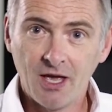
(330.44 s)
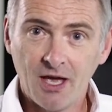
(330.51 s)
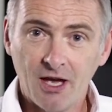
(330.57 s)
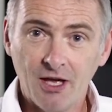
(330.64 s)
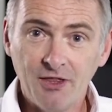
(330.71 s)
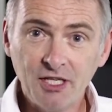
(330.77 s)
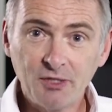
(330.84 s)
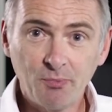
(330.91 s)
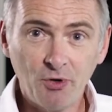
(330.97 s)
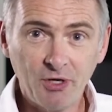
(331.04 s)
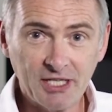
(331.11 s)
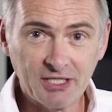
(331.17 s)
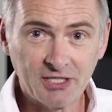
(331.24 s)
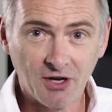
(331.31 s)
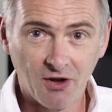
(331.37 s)
At this point
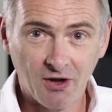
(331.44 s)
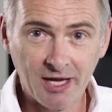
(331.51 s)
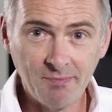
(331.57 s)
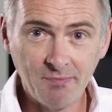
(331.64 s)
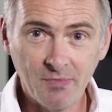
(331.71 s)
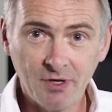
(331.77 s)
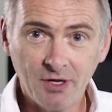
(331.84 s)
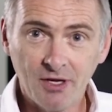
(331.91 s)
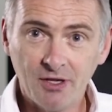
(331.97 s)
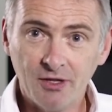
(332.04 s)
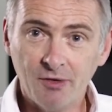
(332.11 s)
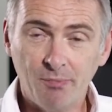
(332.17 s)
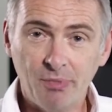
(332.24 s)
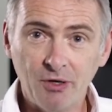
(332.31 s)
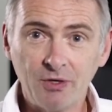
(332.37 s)
in time,
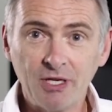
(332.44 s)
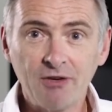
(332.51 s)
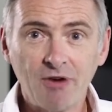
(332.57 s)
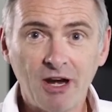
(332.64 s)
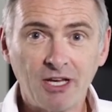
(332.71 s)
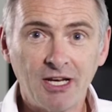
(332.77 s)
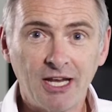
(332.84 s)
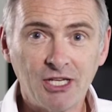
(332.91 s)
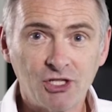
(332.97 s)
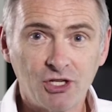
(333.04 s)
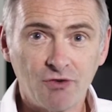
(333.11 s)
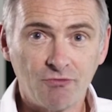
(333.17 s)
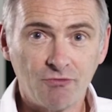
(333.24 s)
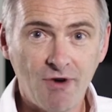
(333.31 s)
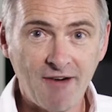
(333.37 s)
the building
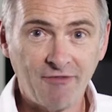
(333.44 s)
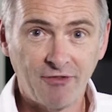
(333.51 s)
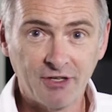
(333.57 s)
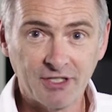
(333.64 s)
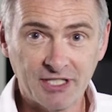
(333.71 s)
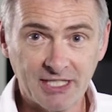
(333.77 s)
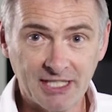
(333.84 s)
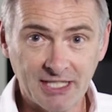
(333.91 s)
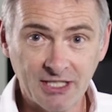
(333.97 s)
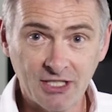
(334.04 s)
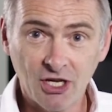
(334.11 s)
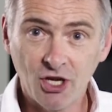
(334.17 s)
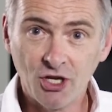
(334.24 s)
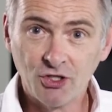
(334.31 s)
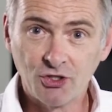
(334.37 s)
regulation references
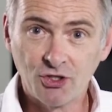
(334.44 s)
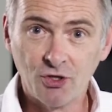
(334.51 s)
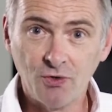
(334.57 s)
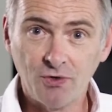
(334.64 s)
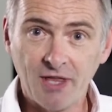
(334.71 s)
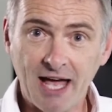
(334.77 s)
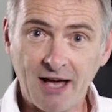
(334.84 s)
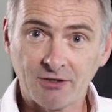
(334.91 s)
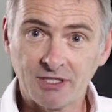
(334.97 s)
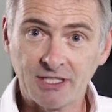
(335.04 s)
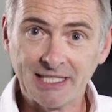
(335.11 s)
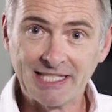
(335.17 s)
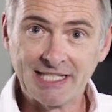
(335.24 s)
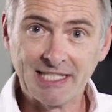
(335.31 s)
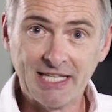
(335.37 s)

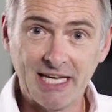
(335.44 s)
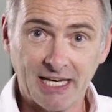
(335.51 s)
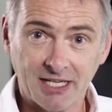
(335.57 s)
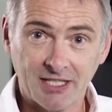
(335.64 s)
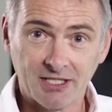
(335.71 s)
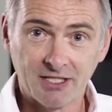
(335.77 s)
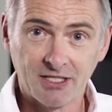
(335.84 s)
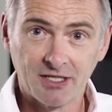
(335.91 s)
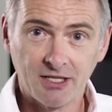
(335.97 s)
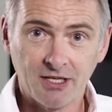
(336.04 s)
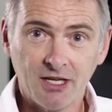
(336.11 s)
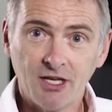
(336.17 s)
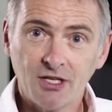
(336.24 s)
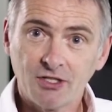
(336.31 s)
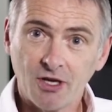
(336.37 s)
2006.
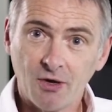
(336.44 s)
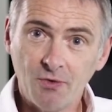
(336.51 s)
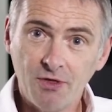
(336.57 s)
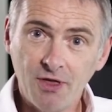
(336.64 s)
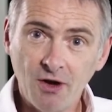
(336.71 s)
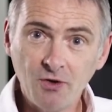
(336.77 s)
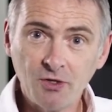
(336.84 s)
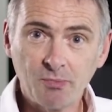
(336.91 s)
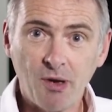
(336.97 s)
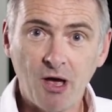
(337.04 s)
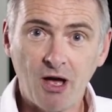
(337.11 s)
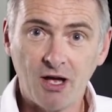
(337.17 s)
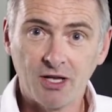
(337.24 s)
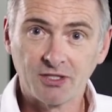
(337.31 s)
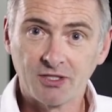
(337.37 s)
So those
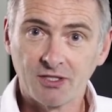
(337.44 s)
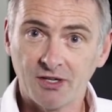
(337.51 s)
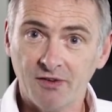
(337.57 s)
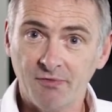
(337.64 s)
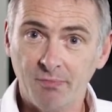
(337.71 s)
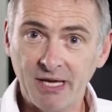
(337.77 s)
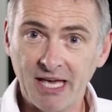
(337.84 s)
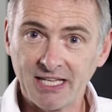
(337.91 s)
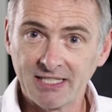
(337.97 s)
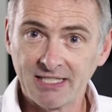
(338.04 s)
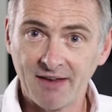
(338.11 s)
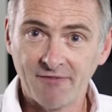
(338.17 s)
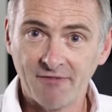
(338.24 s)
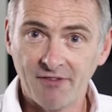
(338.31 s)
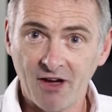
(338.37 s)
parts of BS
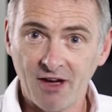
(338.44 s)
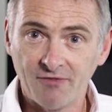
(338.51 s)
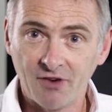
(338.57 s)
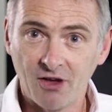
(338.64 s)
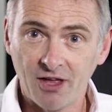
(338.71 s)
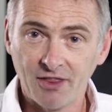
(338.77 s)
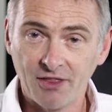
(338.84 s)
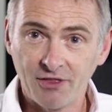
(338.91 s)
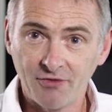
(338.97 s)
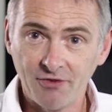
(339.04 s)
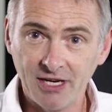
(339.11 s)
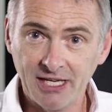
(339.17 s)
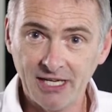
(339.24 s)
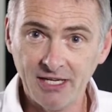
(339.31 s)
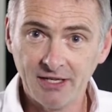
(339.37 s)

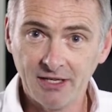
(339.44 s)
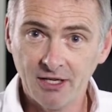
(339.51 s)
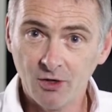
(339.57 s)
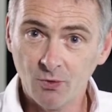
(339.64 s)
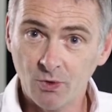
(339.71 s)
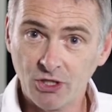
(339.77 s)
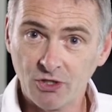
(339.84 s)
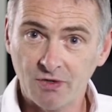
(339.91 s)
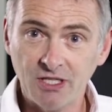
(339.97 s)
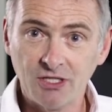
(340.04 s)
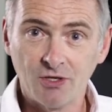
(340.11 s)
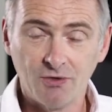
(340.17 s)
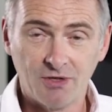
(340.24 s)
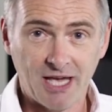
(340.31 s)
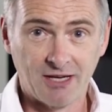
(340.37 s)
7593 which are in
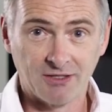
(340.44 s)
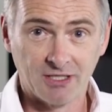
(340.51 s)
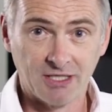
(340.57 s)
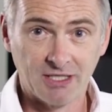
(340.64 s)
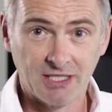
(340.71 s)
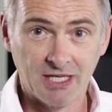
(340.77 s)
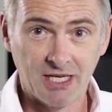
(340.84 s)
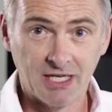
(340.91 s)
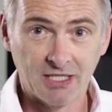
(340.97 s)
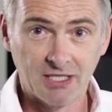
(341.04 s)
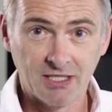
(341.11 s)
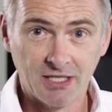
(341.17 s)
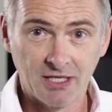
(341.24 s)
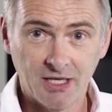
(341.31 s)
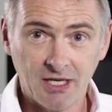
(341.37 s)

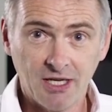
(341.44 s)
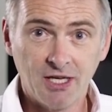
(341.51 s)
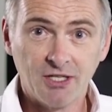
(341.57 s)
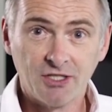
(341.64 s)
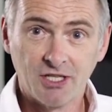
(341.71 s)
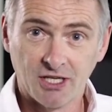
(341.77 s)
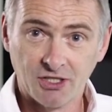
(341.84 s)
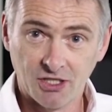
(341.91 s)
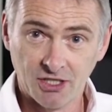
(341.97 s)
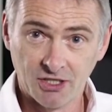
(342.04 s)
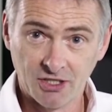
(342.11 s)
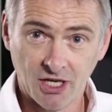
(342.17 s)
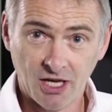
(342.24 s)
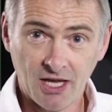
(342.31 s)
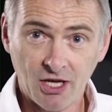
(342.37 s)
2006, such
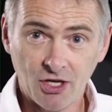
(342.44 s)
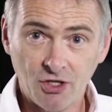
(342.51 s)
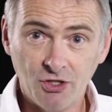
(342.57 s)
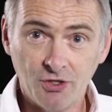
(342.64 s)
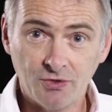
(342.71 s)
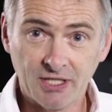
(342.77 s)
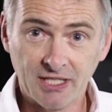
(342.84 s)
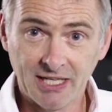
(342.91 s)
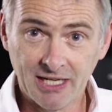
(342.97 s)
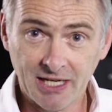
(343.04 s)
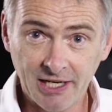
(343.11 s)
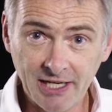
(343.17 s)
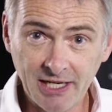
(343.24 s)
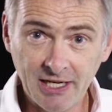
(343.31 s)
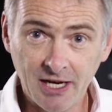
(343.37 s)
as using a
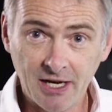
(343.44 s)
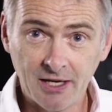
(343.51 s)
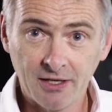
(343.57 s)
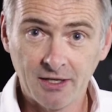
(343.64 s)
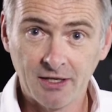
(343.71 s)
cleaner,